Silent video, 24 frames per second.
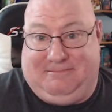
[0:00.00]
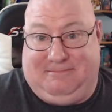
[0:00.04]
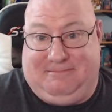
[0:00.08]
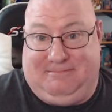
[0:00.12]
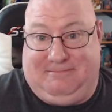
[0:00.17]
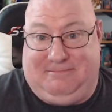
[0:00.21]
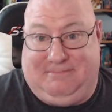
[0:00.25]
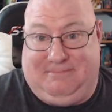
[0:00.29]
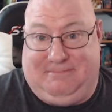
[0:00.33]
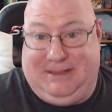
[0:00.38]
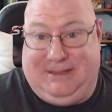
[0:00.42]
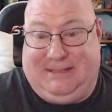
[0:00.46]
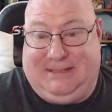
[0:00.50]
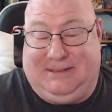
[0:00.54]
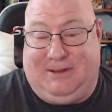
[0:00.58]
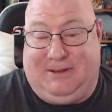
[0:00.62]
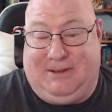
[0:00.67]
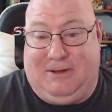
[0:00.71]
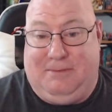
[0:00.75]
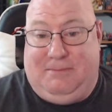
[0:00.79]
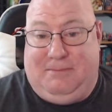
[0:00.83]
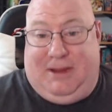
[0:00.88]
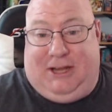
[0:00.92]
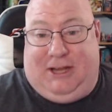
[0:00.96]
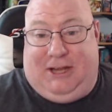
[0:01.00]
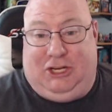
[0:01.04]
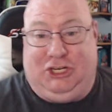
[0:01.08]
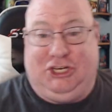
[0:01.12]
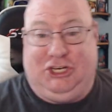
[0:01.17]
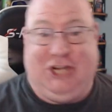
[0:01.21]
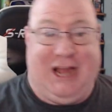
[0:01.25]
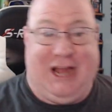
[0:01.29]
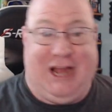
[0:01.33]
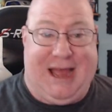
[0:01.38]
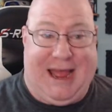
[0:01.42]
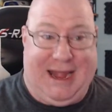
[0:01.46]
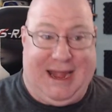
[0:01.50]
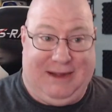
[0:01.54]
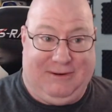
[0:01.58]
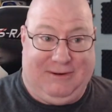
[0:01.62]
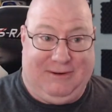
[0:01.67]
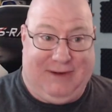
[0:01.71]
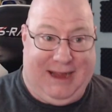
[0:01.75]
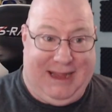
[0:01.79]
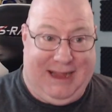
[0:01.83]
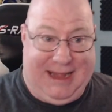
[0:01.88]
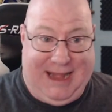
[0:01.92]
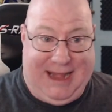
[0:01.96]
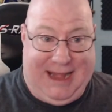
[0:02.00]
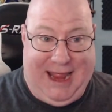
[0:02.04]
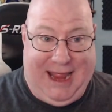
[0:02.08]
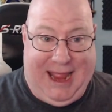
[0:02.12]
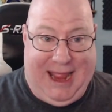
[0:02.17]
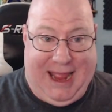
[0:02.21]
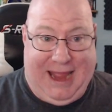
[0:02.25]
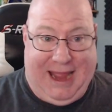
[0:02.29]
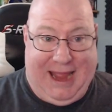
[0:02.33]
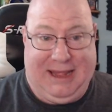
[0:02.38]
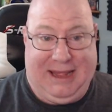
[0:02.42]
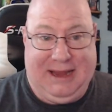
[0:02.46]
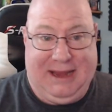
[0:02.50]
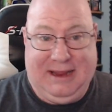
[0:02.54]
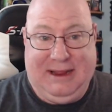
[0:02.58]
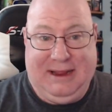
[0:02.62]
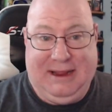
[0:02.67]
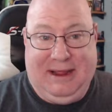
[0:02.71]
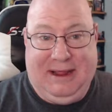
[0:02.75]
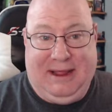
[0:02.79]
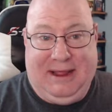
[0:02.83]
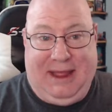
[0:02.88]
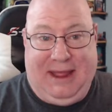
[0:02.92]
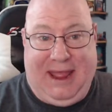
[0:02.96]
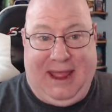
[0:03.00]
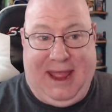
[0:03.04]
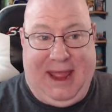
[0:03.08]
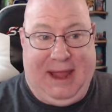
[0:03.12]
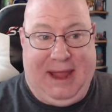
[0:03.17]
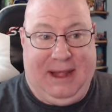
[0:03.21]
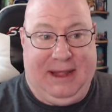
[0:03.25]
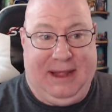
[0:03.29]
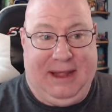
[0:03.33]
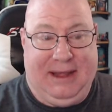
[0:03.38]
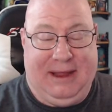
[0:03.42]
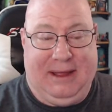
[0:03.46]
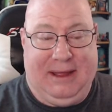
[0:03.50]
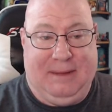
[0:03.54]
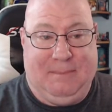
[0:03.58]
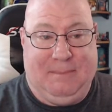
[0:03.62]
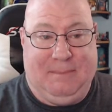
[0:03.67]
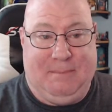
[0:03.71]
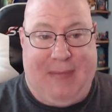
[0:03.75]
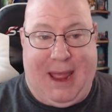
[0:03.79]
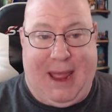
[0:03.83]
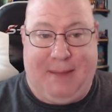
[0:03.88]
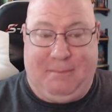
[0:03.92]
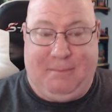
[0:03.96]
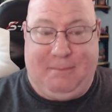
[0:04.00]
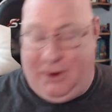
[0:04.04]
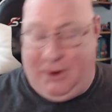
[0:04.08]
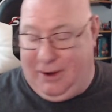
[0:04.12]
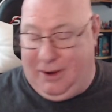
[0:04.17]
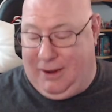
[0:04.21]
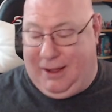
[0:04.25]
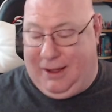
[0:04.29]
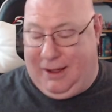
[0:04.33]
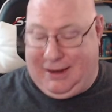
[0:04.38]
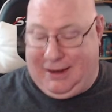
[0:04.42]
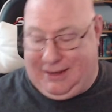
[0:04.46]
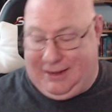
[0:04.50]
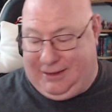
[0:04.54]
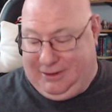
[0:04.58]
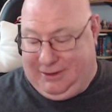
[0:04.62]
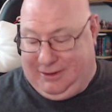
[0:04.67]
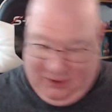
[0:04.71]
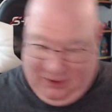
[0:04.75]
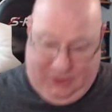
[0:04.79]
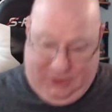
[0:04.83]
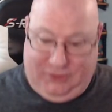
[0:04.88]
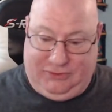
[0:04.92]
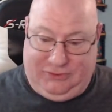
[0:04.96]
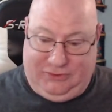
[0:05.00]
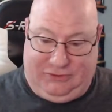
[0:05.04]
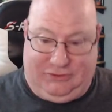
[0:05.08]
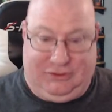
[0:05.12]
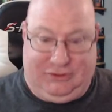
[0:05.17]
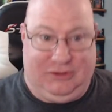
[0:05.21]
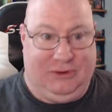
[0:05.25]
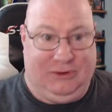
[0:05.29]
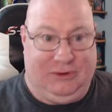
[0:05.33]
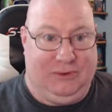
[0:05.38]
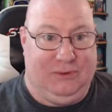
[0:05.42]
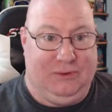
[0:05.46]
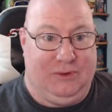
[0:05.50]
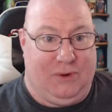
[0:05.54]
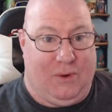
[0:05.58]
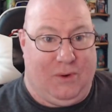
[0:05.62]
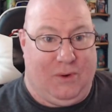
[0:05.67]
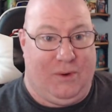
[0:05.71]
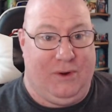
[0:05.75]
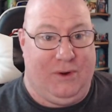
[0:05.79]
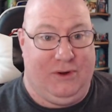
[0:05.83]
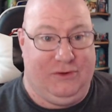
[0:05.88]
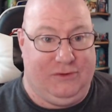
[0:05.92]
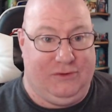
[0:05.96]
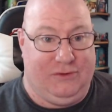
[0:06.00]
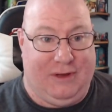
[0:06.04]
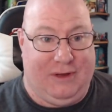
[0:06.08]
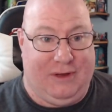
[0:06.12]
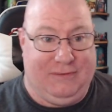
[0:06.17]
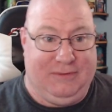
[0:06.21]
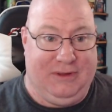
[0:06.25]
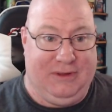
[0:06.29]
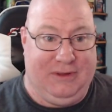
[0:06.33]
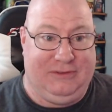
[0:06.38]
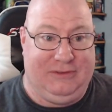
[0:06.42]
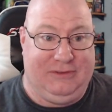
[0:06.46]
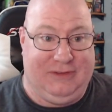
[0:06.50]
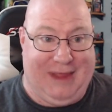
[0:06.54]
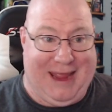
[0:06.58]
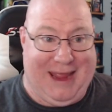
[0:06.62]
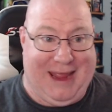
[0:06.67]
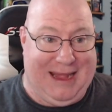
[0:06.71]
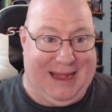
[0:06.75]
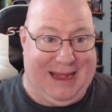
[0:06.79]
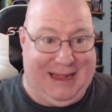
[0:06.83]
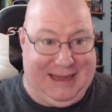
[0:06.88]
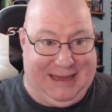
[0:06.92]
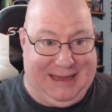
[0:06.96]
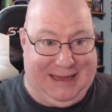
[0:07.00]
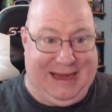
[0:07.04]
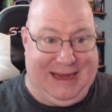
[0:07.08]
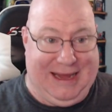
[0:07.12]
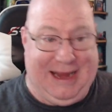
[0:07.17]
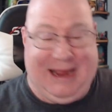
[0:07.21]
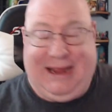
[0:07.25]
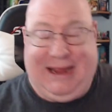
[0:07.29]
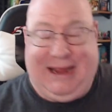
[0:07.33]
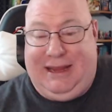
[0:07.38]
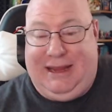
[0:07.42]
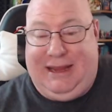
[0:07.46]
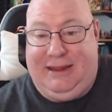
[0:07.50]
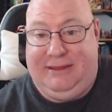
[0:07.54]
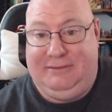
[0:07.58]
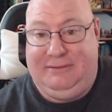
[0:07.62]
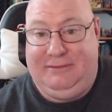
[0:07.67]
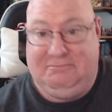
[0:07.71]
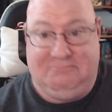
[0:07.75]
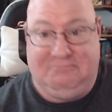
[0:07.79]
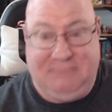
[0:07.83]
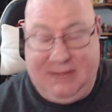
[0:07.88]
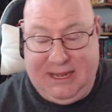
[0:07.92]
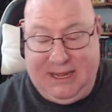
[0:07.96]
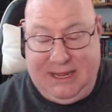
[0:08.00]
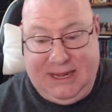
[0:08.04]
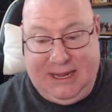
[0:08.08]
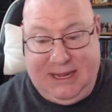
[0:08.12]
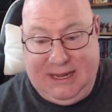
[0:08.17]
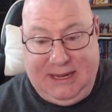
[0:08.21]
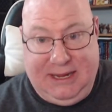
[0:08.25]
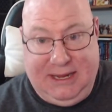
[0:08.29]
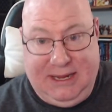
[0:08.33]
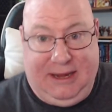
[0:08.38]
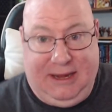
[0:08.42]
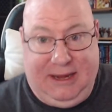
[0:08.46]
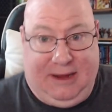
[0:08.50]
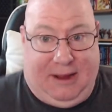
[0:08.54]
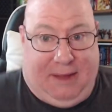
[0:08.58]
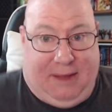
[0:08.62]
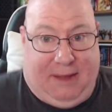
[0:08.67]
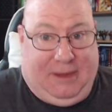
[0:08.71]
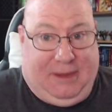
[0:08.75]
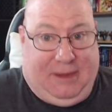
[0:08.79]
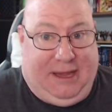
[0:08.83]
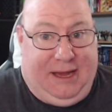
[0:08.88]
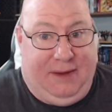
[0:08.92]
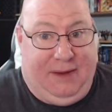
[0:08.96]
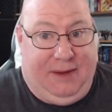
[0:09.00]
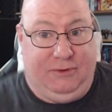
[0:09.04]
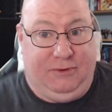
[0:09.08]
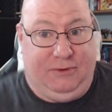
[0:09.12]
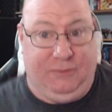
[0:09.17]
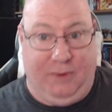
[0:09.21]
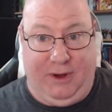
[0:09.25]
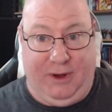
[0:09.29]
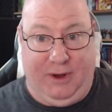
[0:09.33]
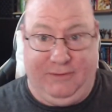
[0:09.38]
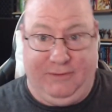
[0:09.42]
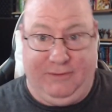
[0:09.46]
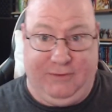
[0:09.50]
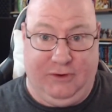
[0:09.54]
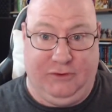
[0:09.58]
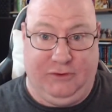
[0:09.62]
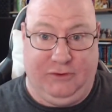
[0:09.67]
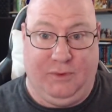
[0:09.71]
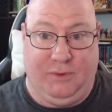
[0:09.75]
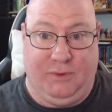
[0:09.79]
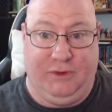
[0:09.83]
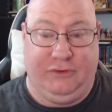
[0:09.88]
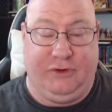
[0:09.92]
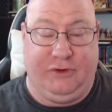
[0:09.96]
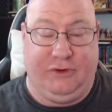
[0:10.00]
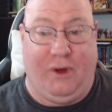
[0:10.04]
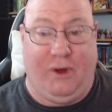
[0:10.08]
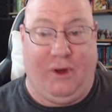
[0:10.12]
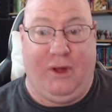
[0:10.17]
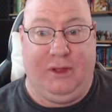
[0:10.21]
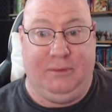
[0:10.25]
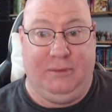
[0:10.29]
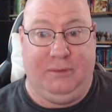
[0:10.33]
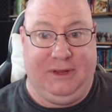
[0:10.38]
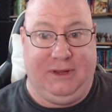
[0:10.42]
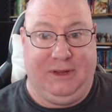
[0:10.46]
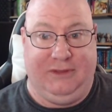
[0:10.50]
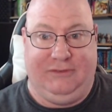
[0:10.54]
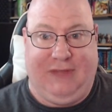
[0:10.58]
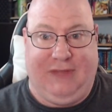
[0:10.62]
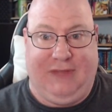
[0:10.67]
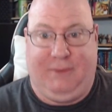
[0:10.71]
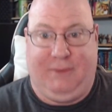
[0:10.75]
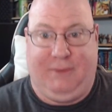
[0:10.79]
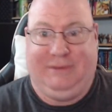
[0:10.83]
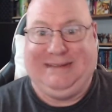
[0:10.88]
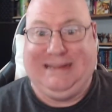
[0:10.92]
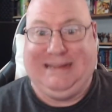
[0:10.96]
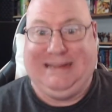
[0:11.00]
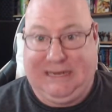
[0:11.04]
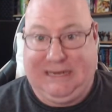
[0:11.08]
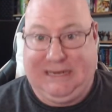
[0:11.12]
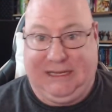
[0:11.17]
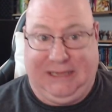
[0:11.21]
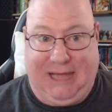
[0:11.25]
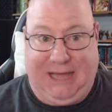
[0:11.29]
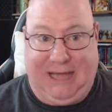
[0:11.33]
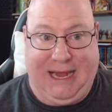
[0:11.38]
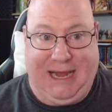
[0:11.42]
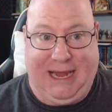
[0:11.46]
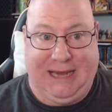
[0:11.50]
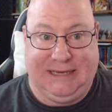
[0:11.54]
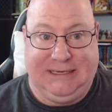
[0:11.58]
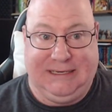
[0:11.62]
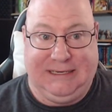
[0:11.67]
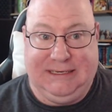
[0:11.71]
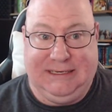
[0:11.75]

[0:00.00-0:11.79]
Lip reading: We saw him get shot right in the head. And Matt Murdock goes to the coroner's office, and he was one of the first ones called because that was his client.